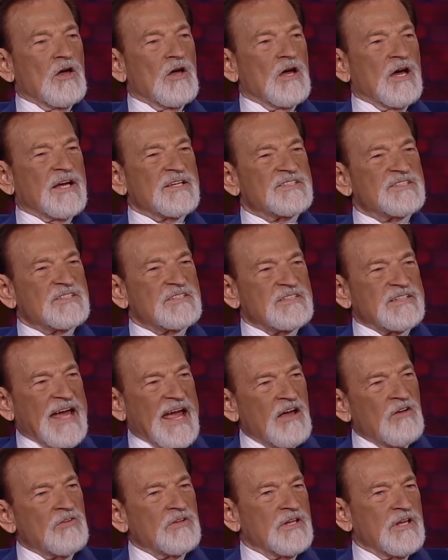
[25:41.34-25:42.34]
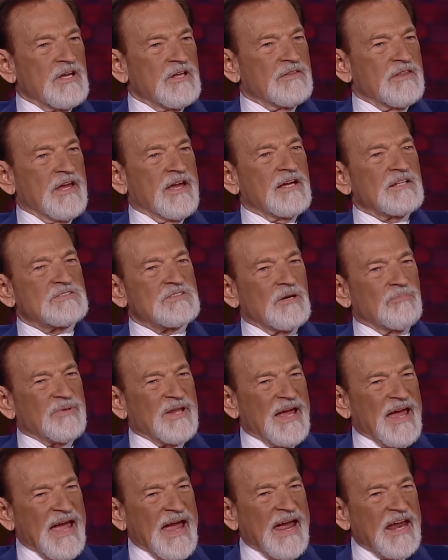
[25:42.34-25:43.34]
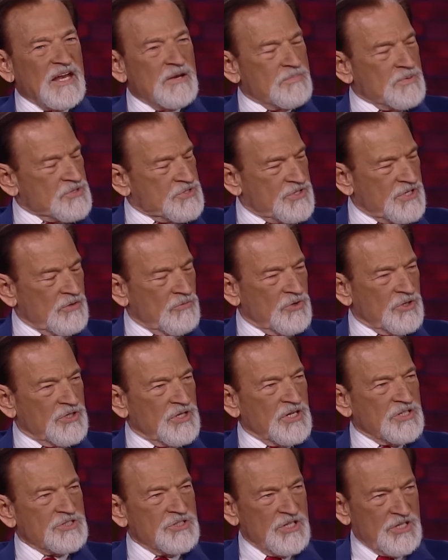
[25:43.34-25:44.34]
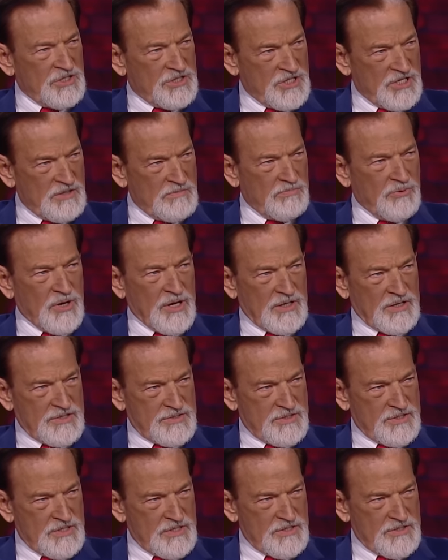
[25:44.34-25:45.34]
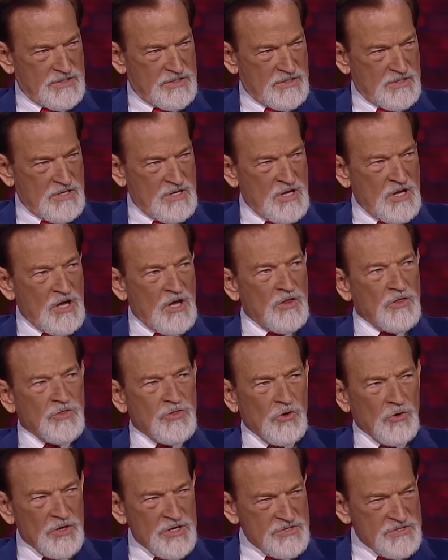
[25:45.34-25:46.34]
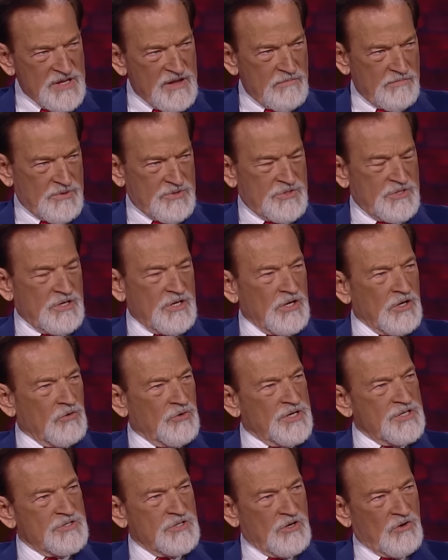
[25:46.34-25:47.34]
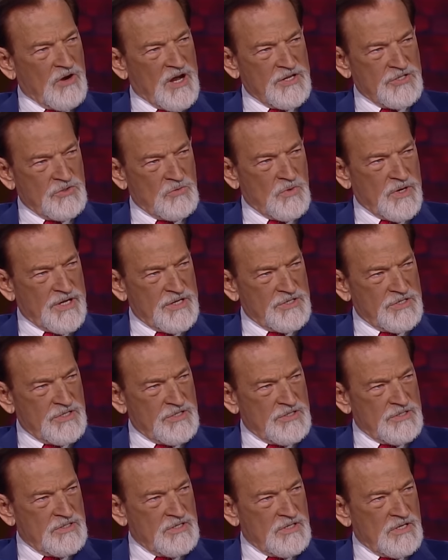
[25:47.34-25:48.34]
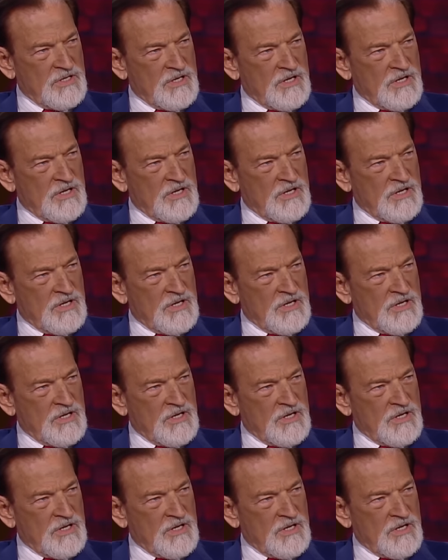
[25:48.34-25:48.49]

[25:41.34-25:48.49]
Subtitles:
astounding thing is up to 80% reduction in teen pregnancies, 37% increase in graduations,